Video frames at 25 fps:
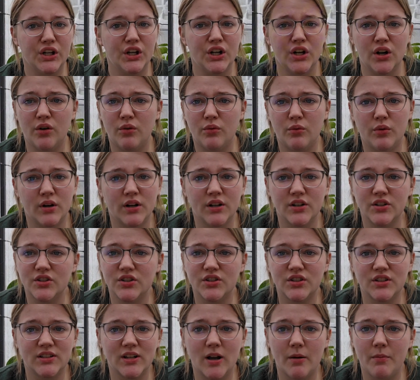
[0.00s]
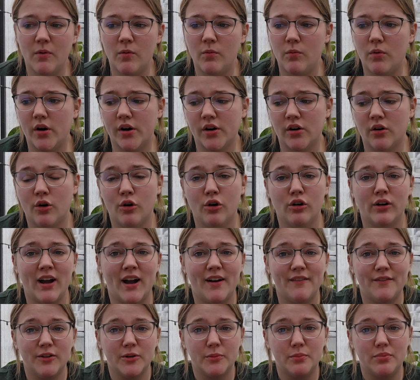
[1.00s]
you don't want to just step in water or
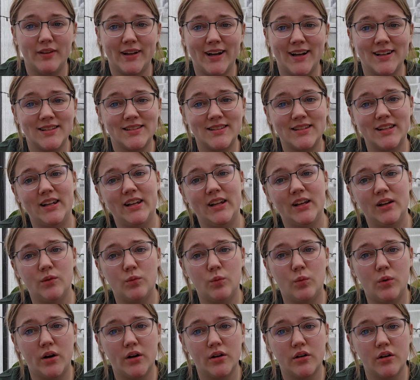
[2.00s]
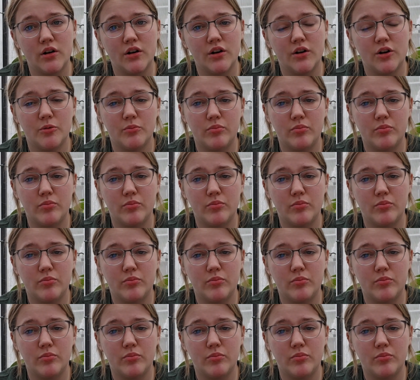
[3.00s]
have your plants sitting in water.